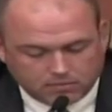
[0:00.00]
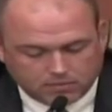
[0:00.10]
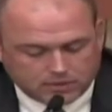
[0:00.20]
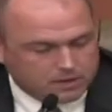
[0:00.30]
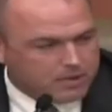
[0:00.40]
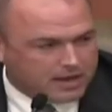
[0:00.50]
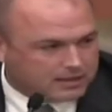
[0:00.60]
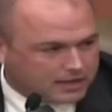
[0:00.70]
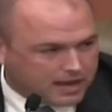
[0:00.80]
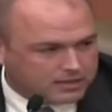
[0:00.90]

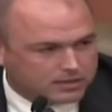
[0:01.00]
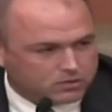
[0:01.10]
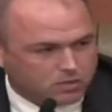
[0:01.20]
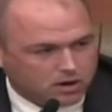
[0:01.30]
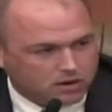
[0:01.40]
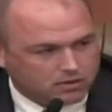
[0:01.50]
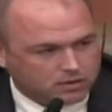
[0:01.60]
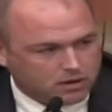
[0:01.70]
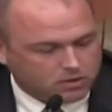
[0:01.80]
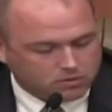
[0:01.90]
CPS cases where,
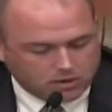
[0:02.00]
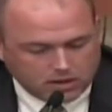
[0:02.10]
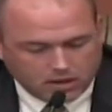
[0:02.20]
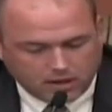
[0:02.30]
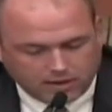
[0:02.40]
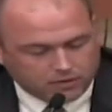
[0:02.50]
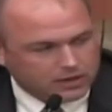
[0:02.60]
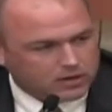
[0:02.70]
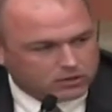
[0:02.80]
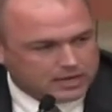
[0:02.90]
you know, every
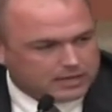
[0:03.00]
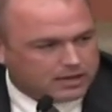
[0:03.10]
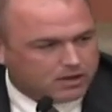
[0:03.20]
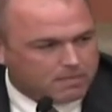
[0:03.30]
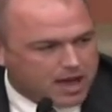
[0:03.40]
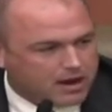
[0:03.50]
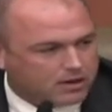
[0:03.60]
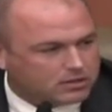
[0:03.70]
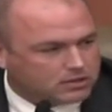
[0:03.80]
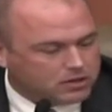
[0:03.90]
little detail
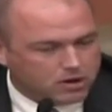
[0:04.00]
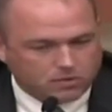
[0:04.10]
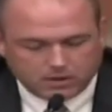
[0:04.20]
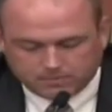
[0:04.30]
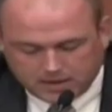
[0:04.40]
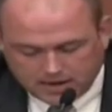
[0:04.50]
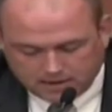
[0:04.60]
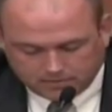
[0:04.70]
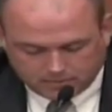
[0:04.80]
matters. You don't want to be